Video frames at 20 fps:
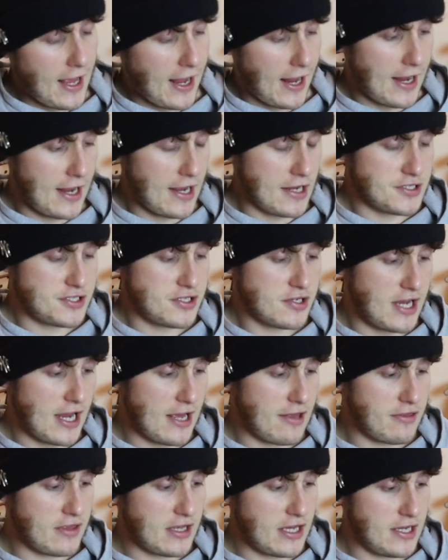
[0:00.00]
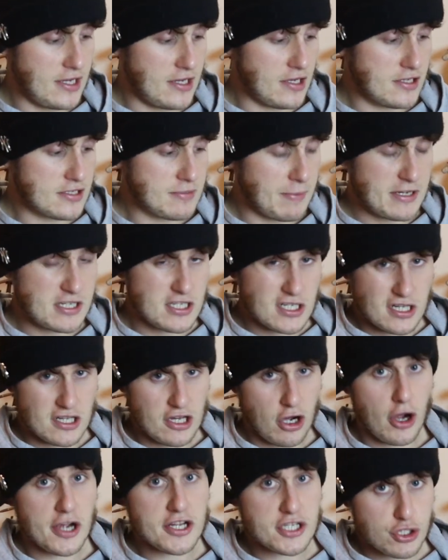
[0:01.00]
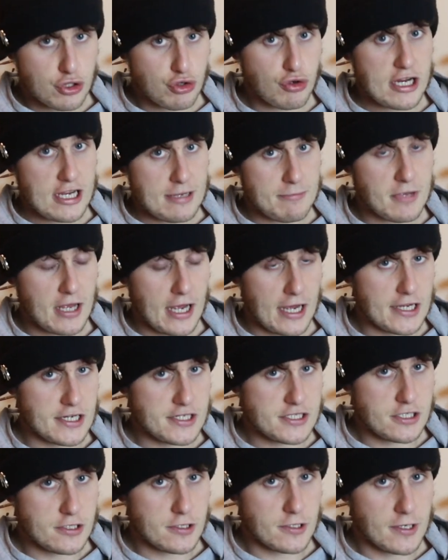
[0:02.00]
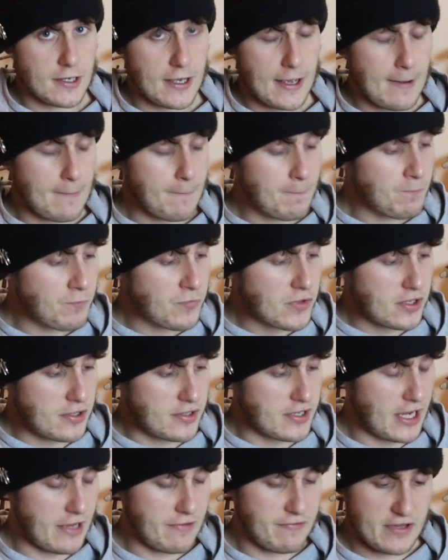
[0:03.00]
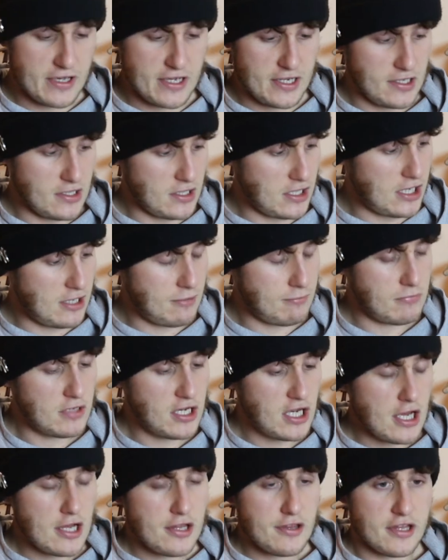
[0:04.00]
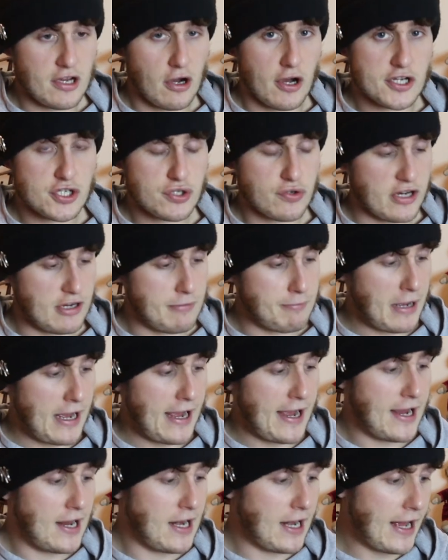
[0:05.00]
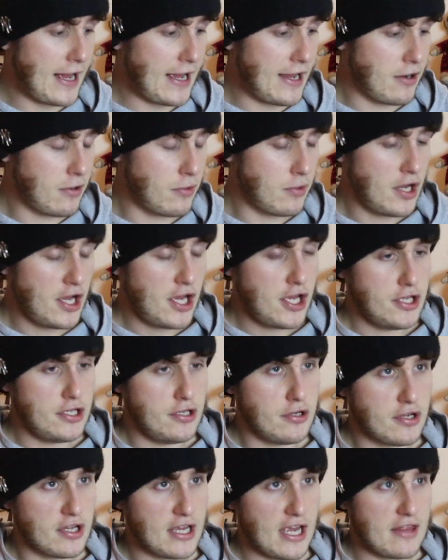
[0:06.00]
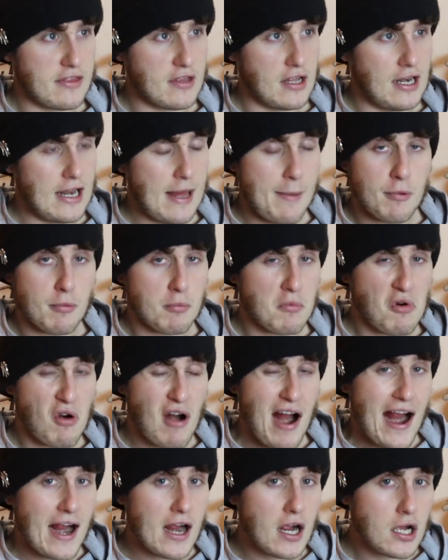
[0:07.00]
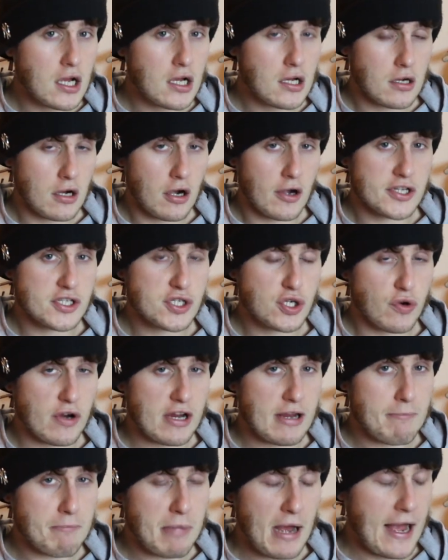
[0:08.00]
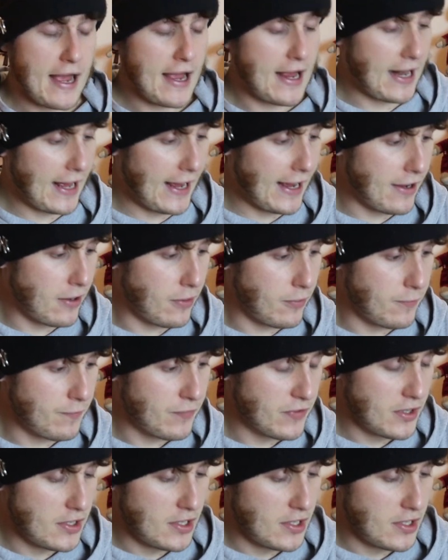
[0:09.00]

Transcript: and you get it's basically the ice cream case. You get the ice cream pale ale, you can get the lemon meringue ice cream pale ale,